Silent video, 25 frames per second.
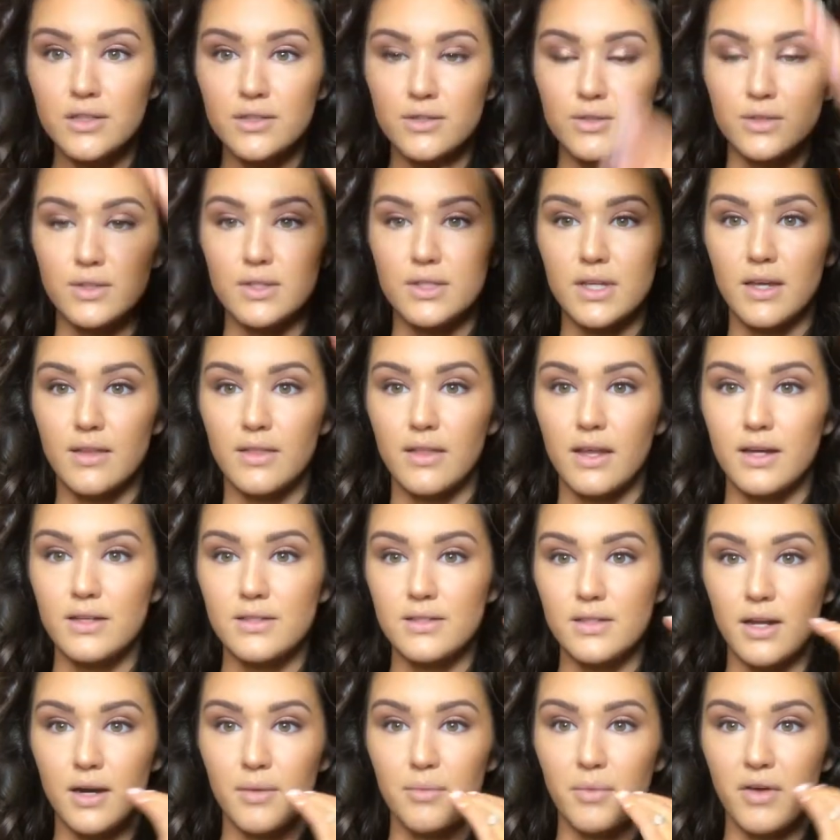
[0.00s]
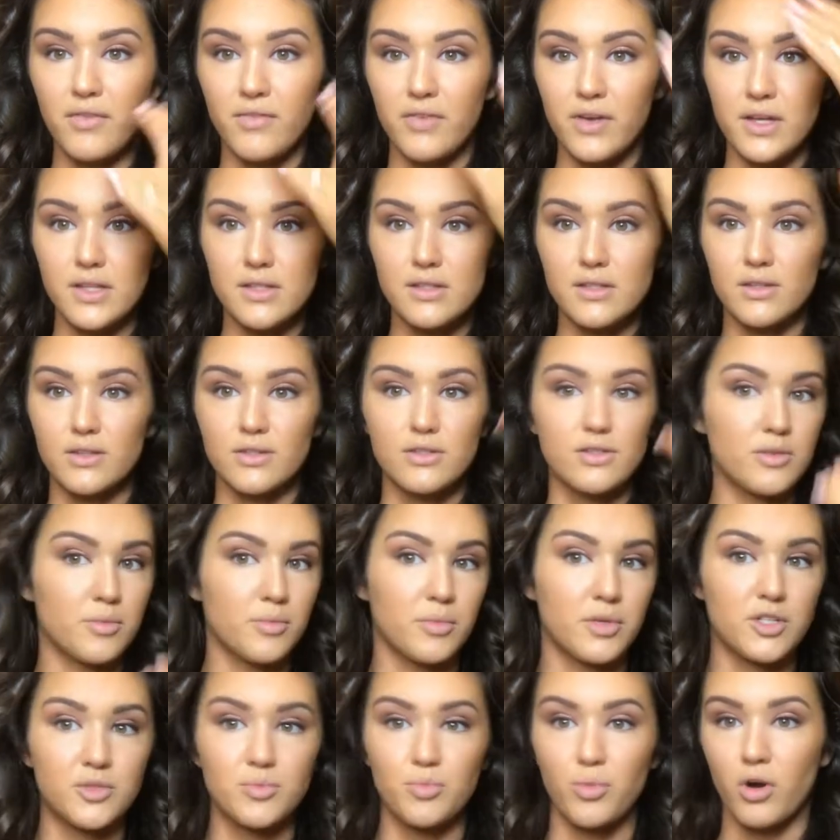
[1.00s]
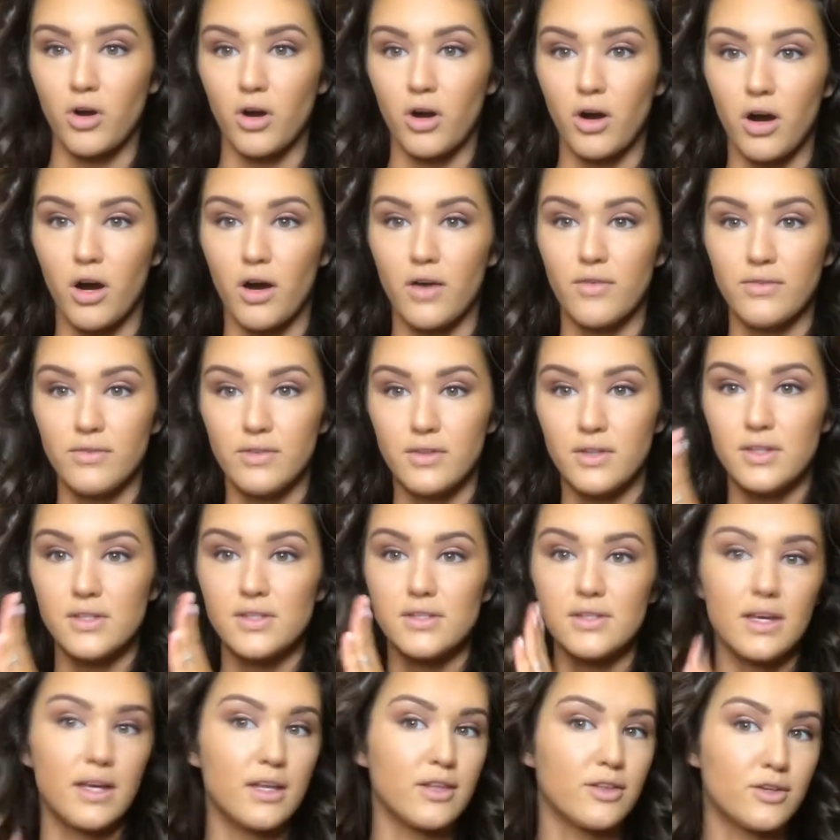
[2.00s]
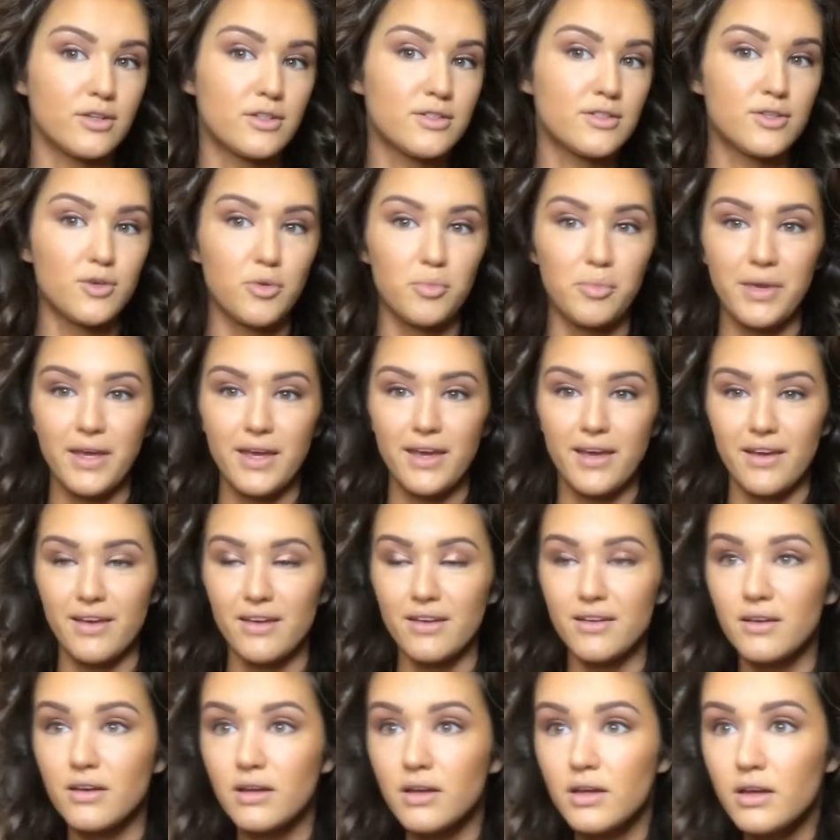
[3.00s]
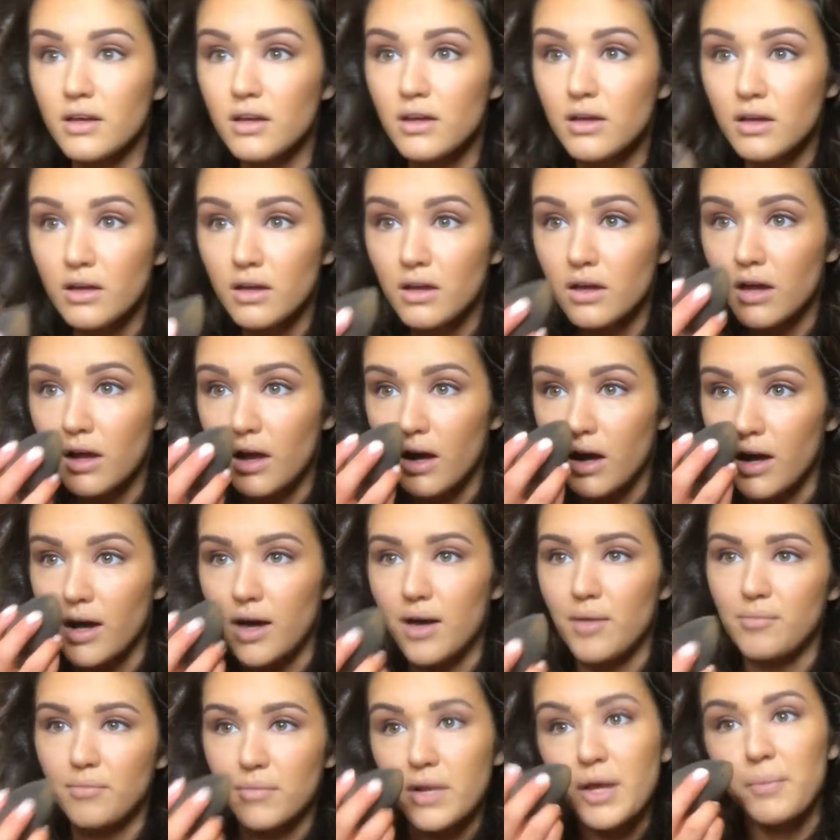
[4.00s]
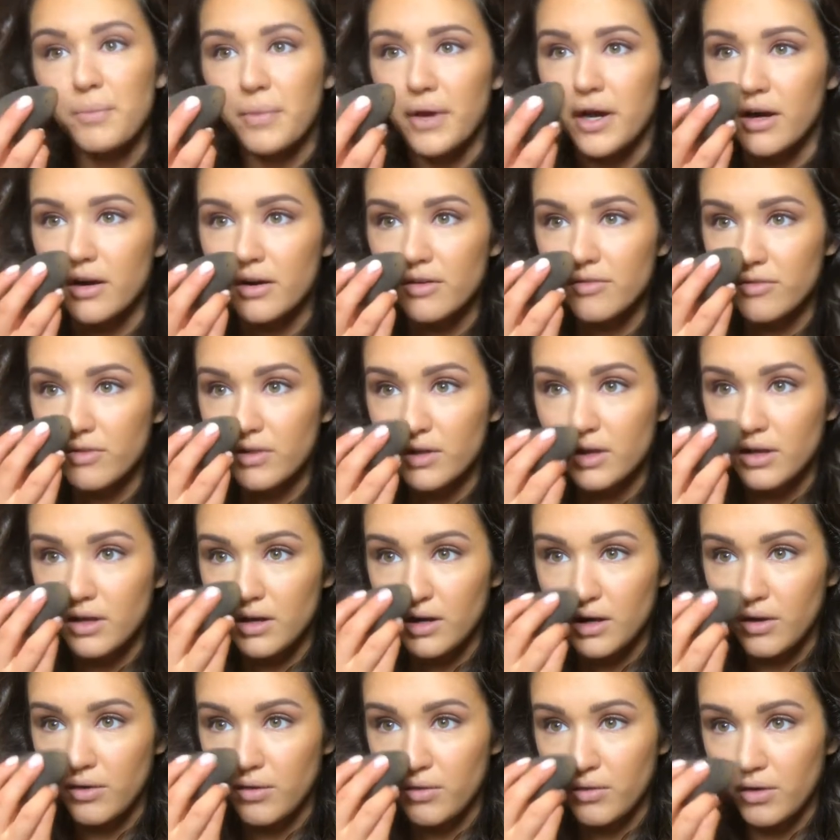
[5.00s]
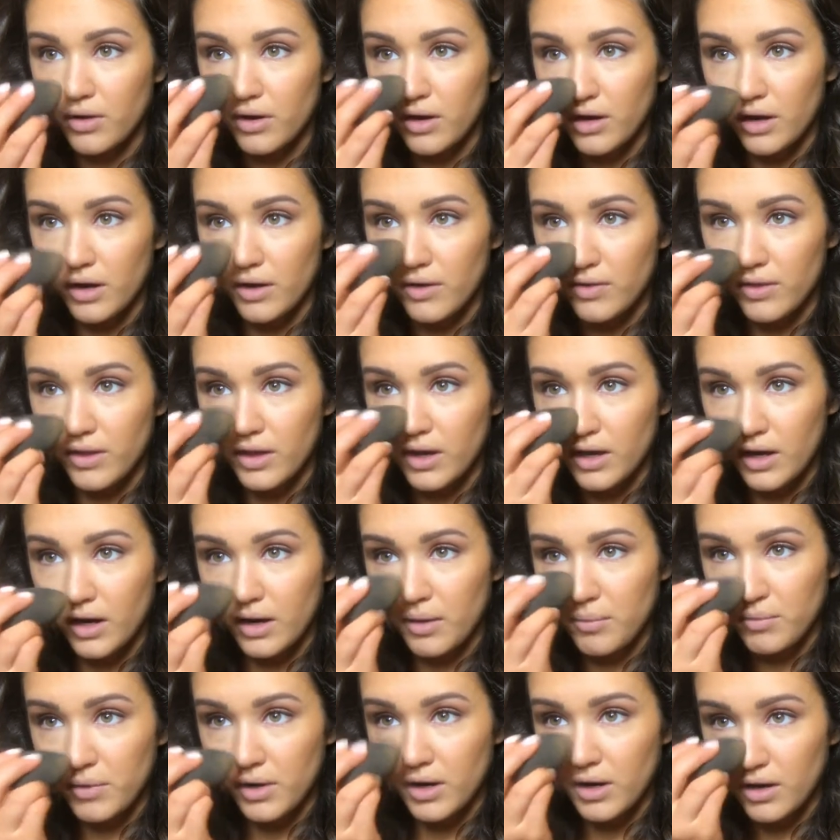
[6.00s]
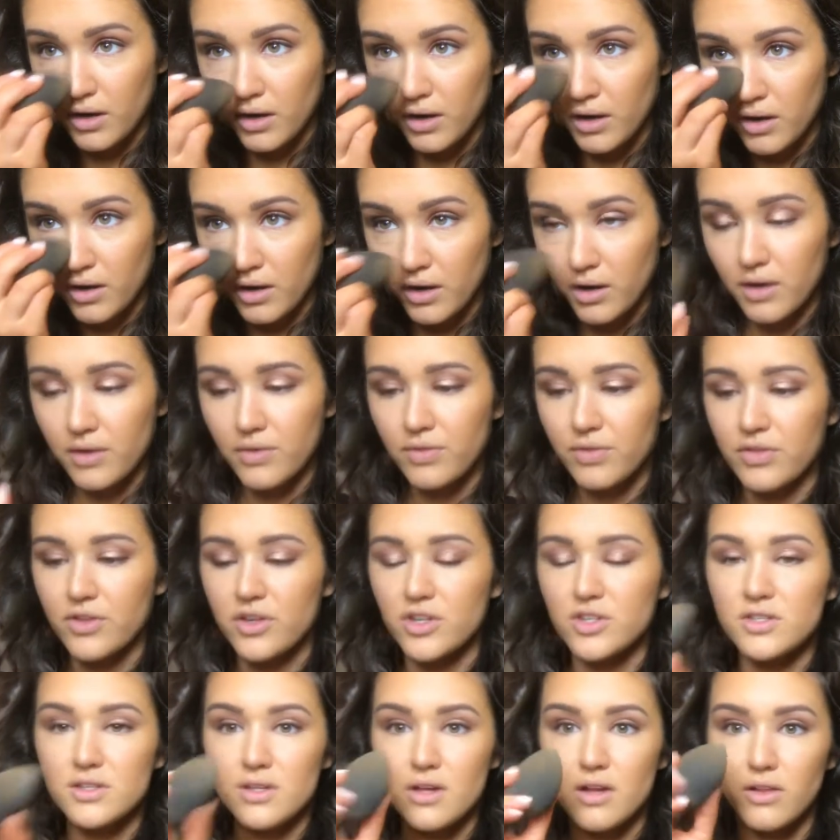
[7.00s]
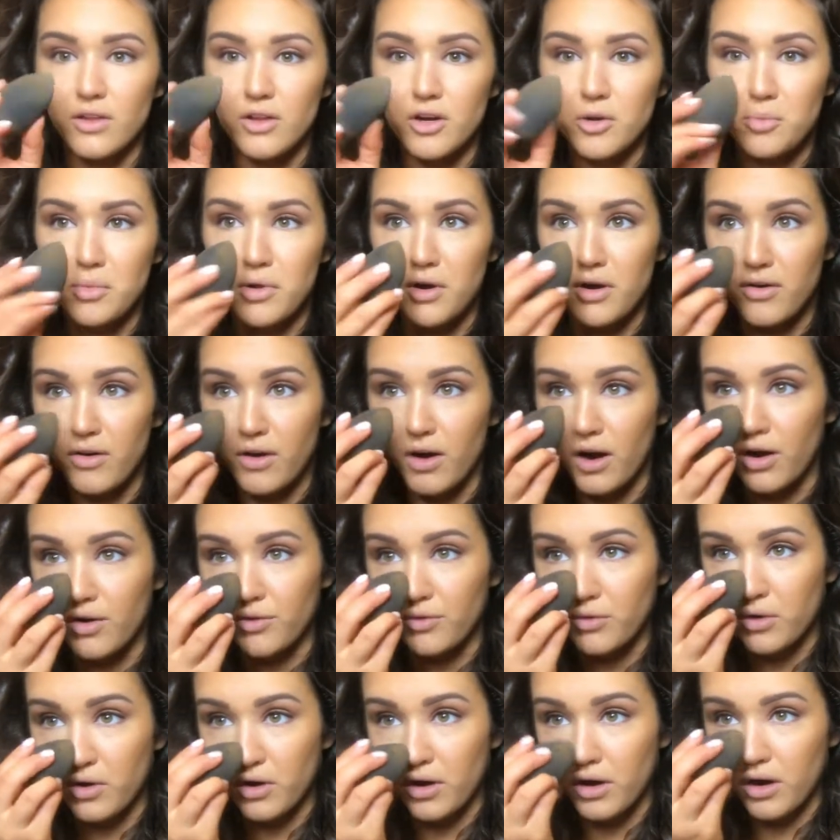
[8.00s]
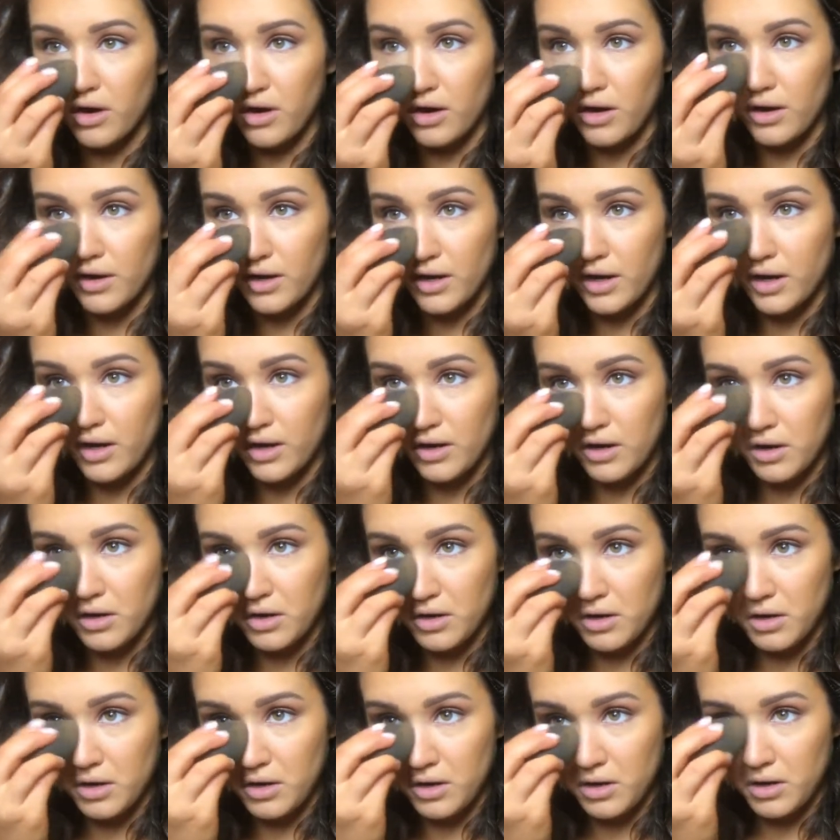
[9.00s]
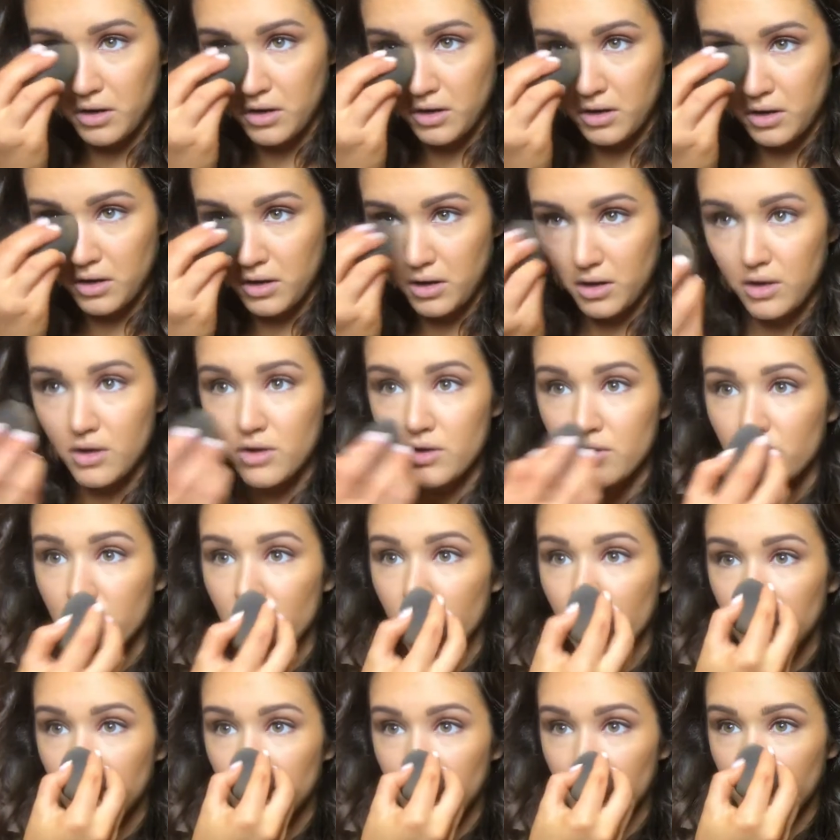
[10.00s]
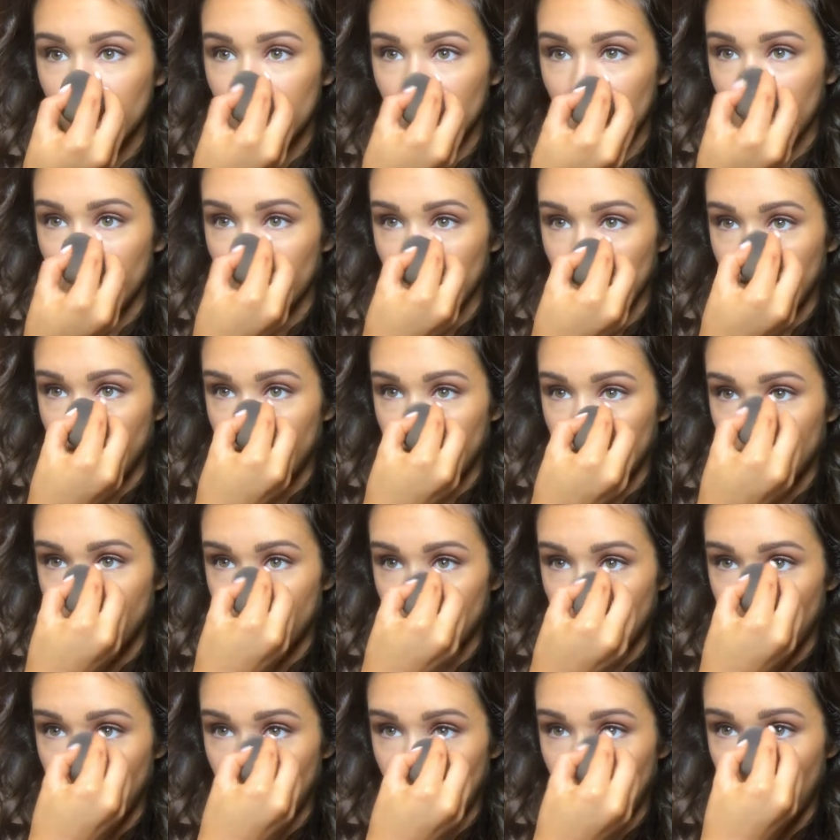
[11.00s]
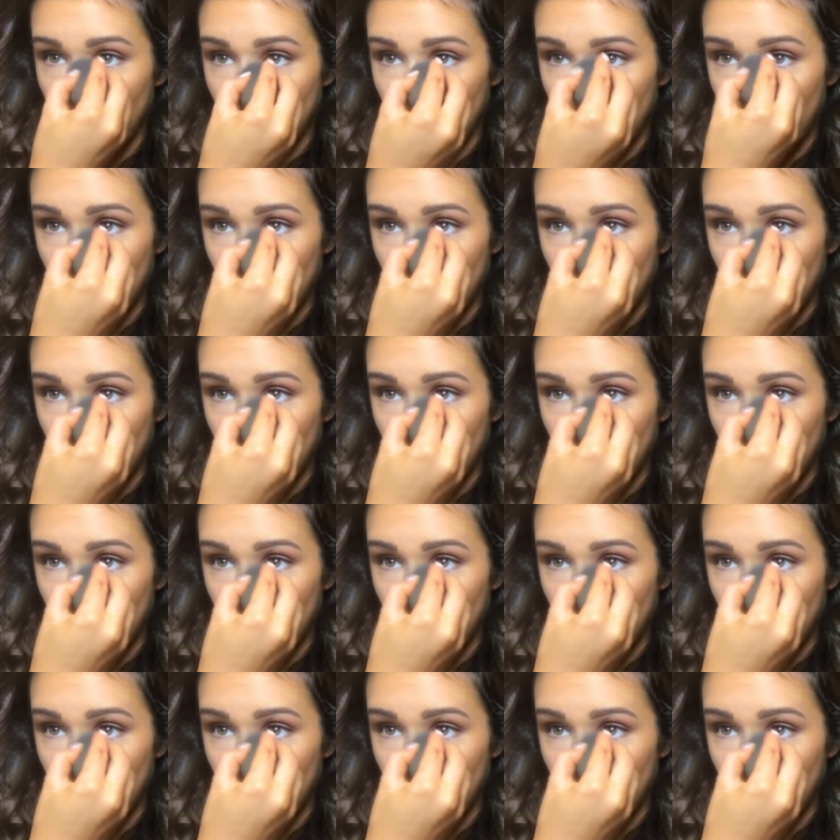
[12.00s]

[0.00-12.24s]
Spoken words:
So it's like that side of my face looks so much more carbs, this side looks so big, comparatively, you know. And then I'm gonna, there's a little bit of contour on here, so I'm just gonna lightly